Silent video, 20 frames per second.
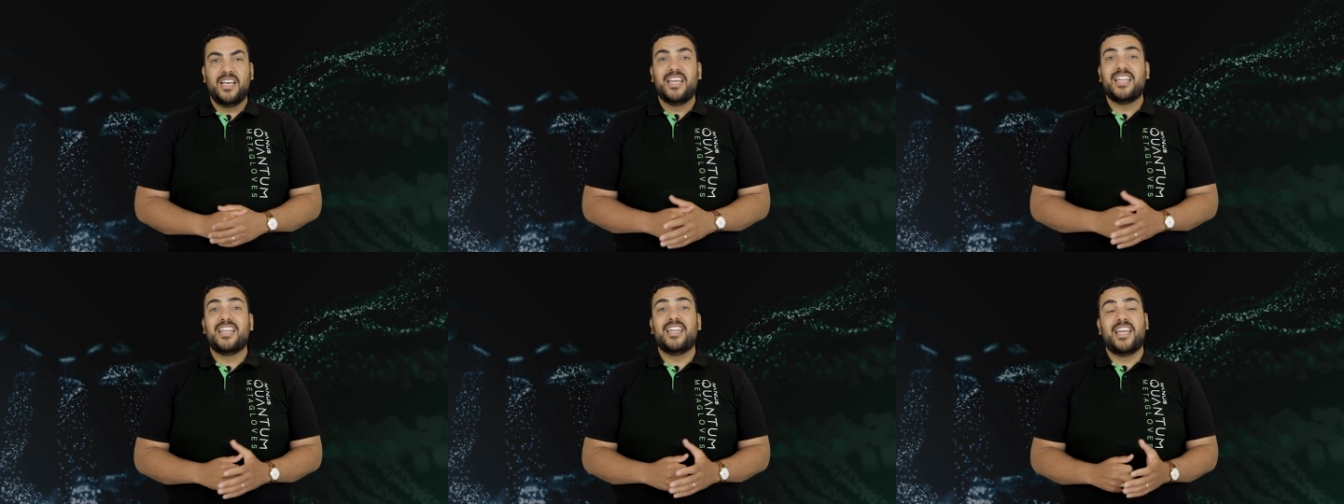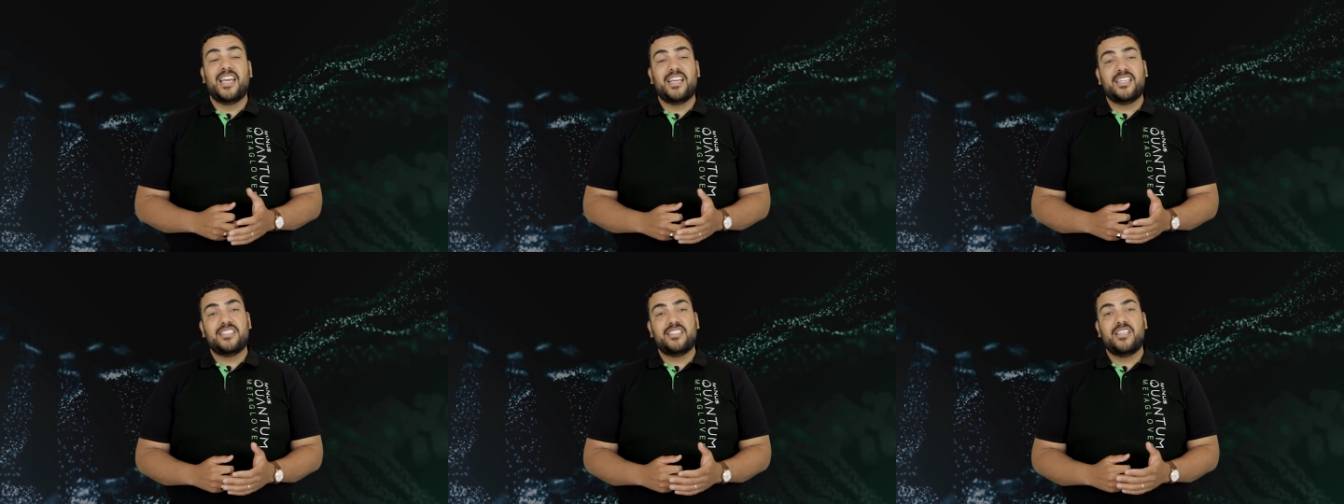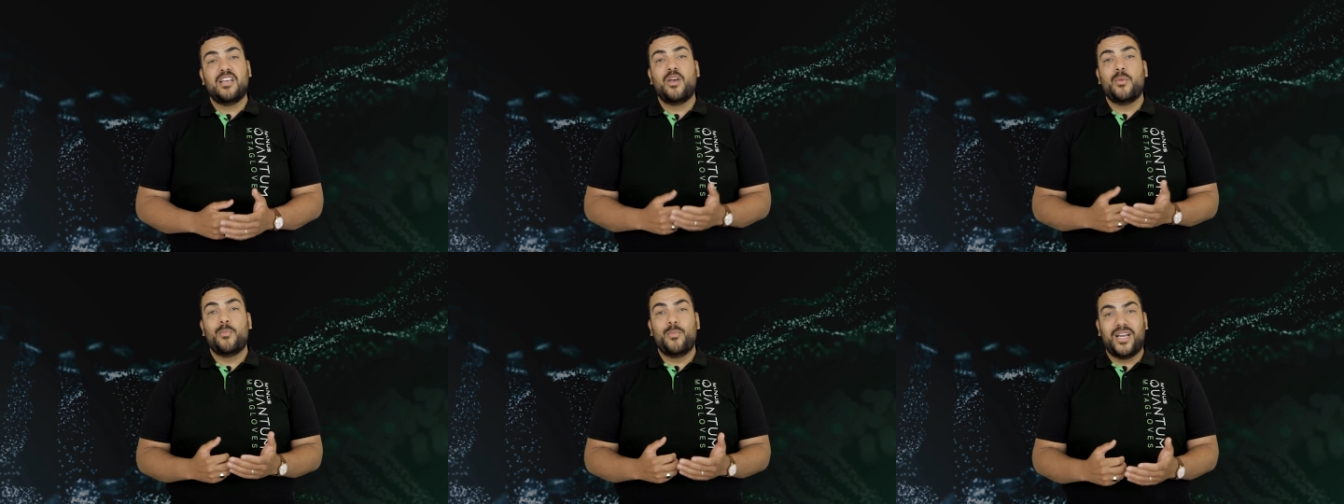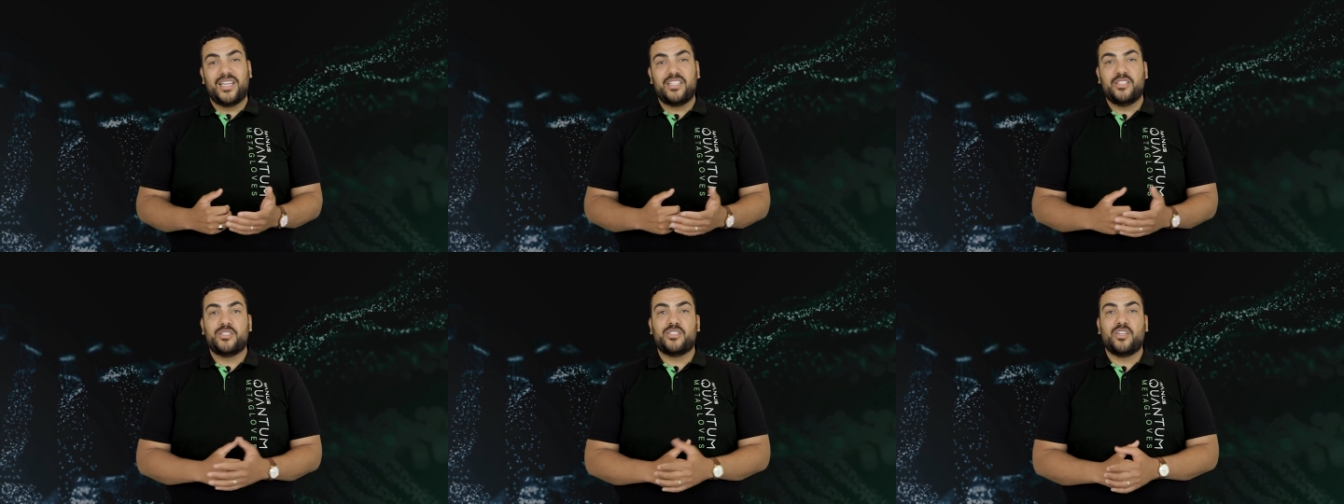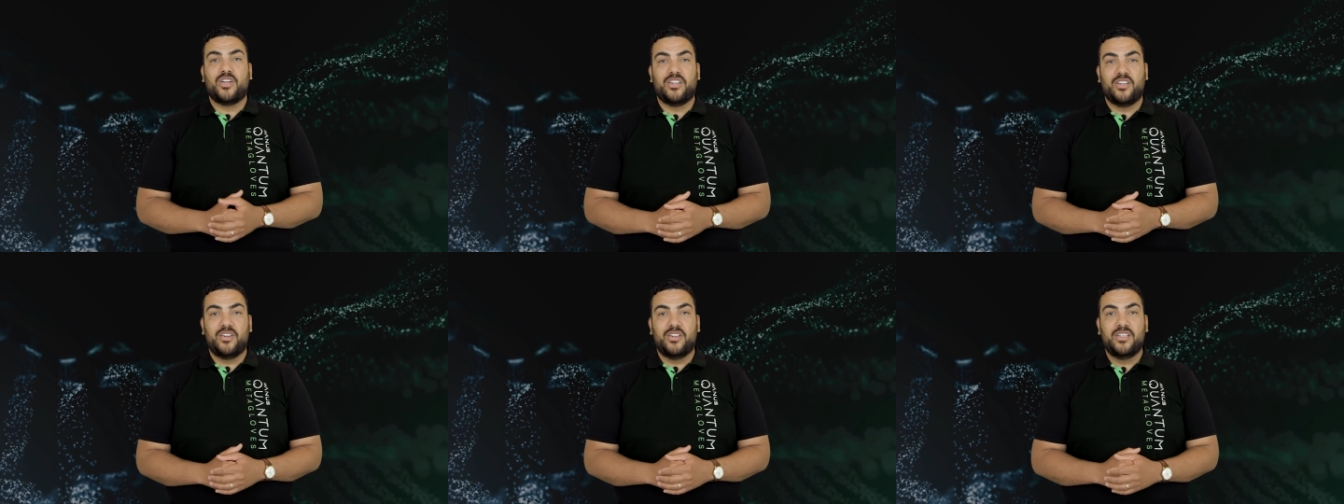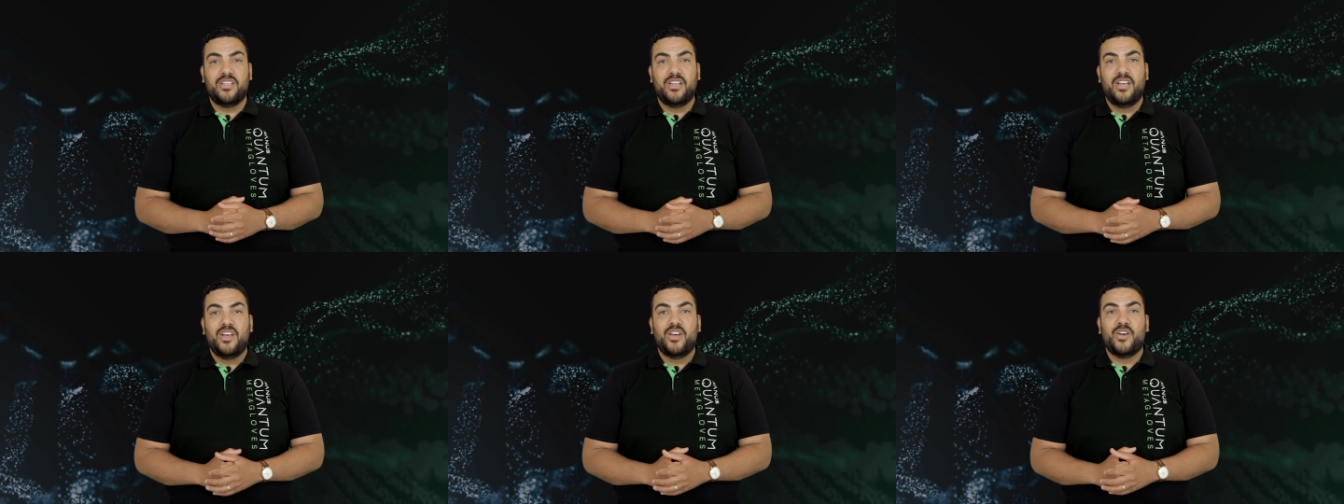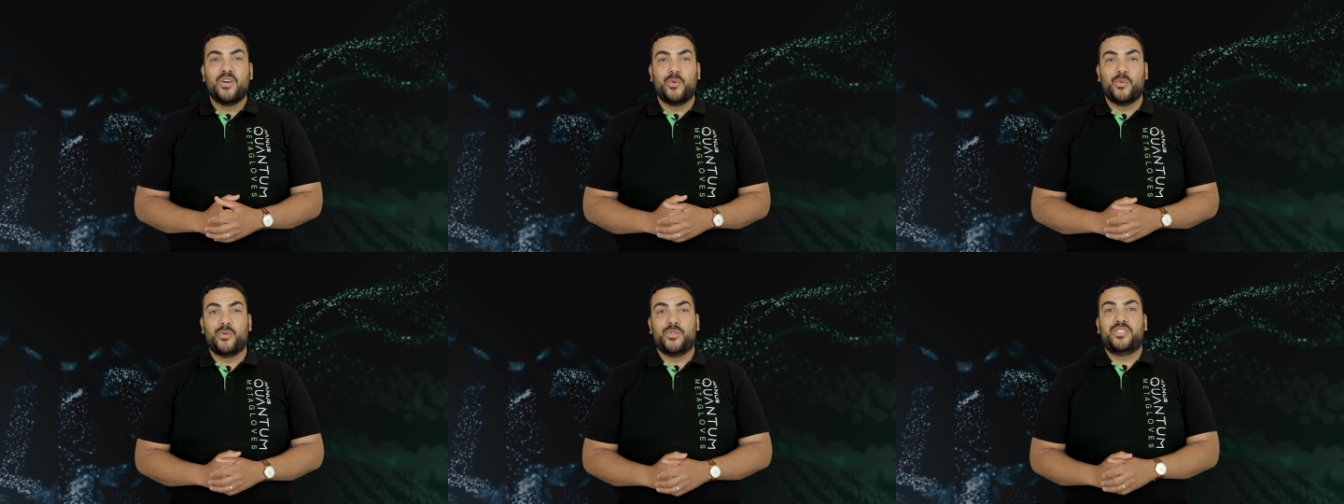Next, back to Sardal,
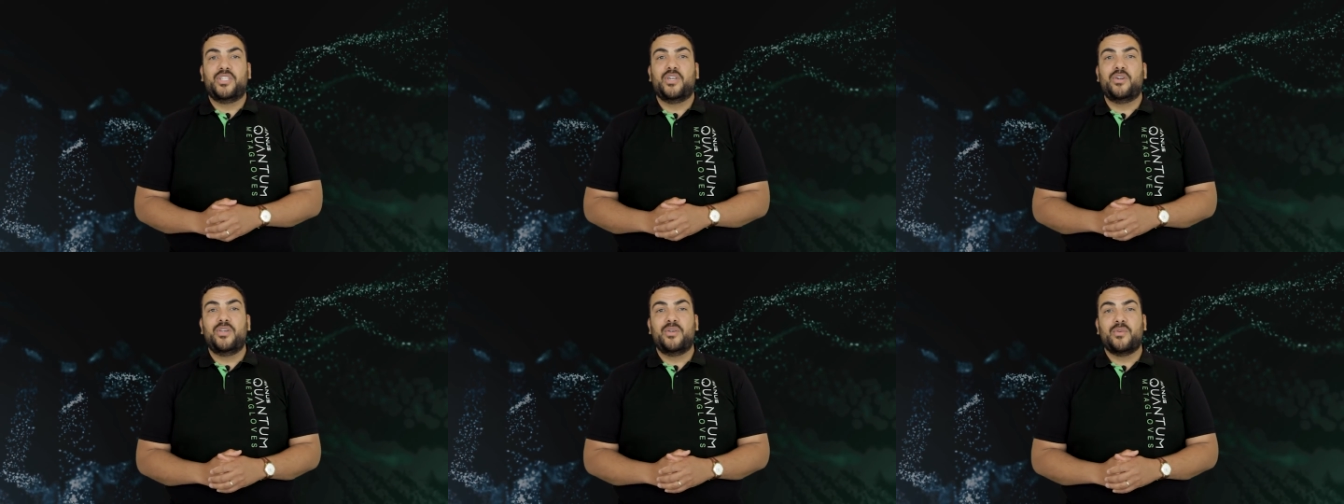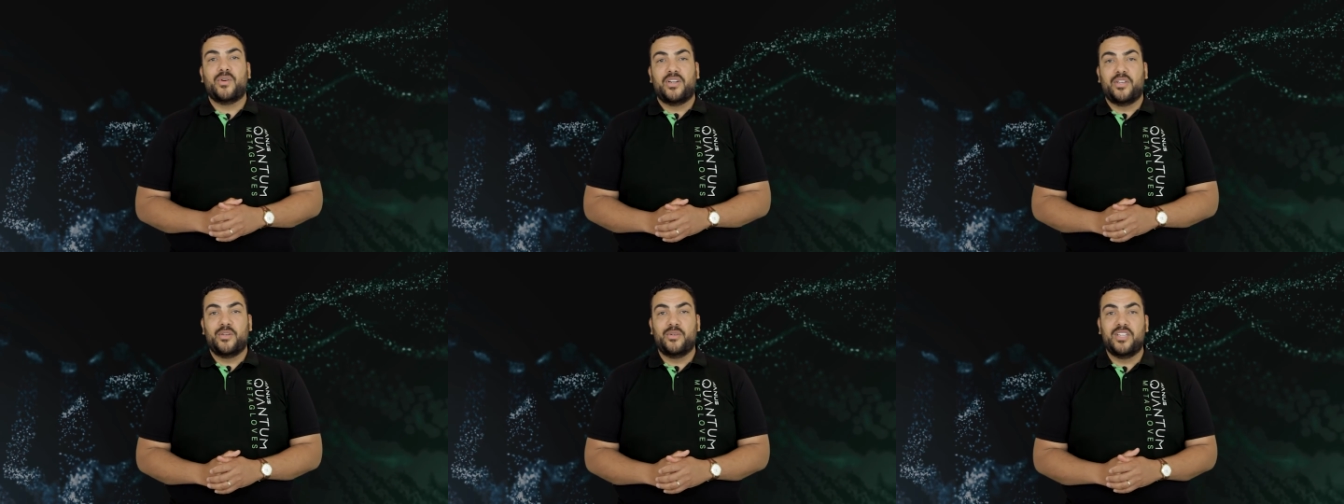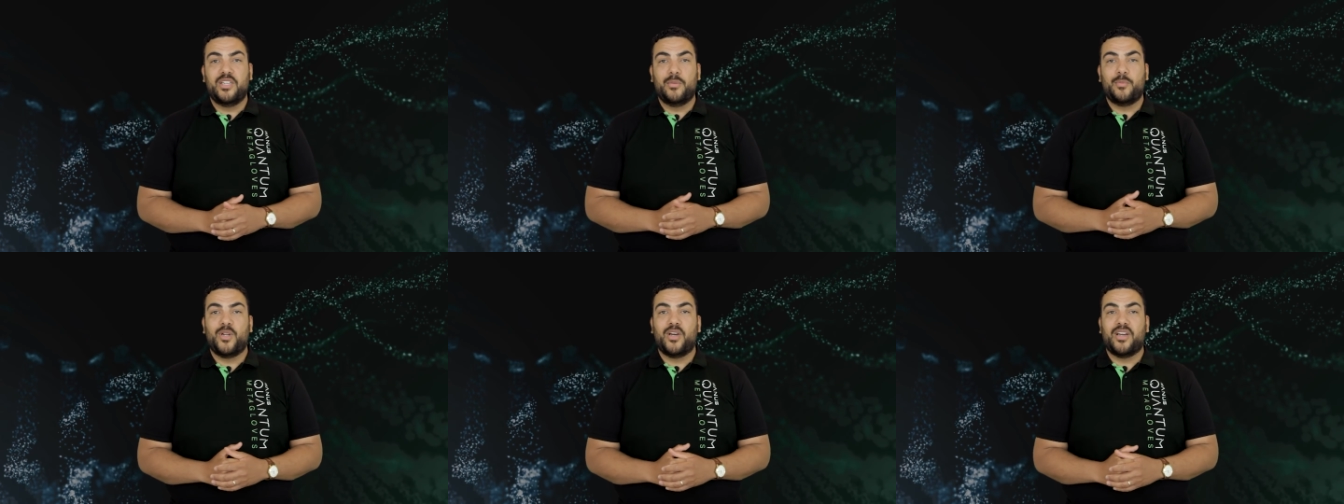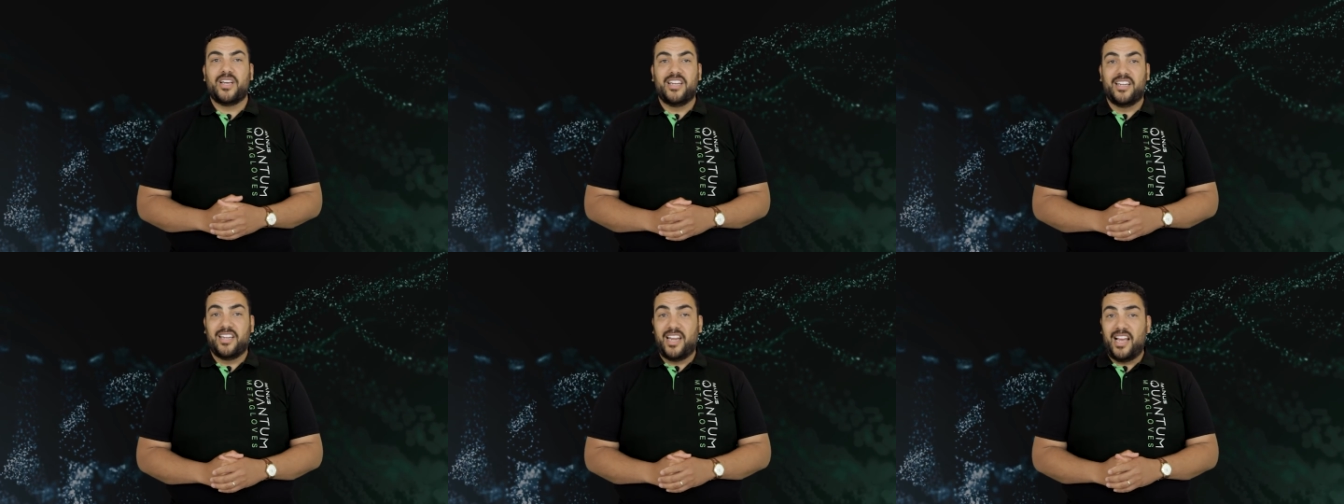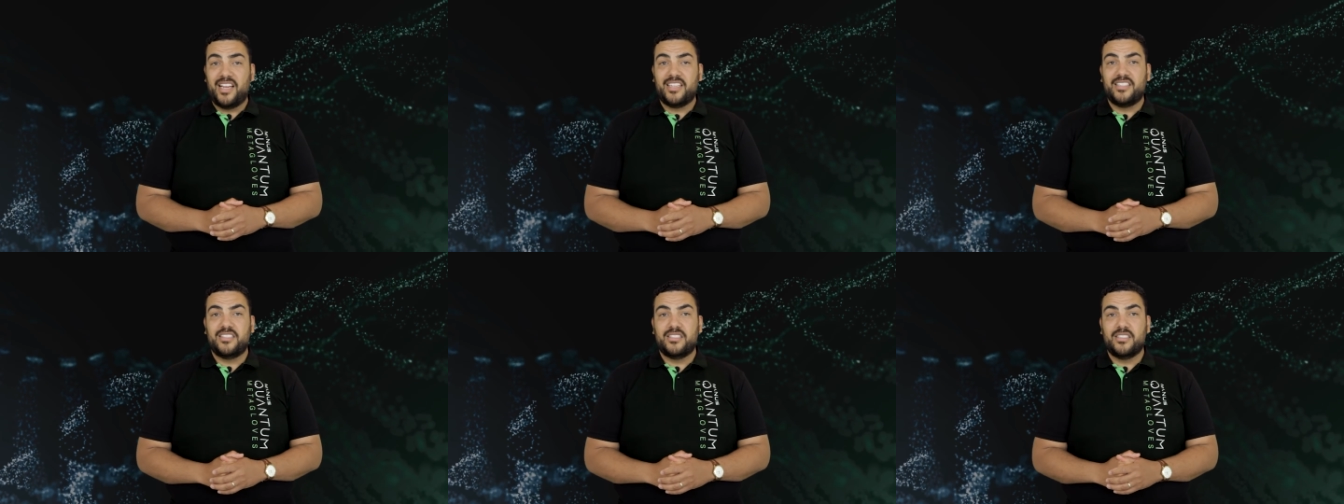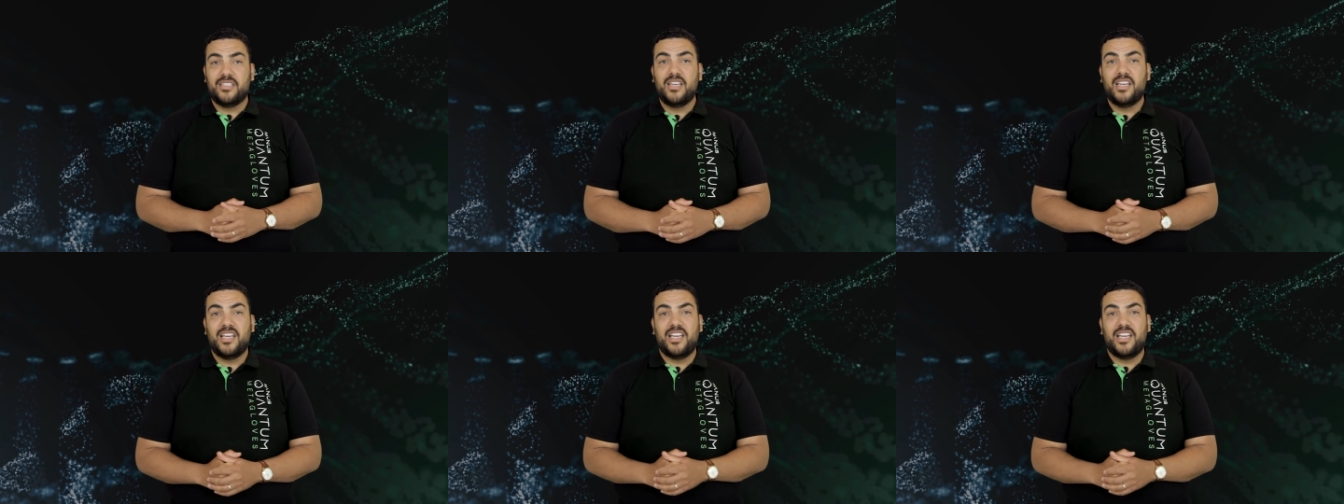who will show you our Unity plugin in action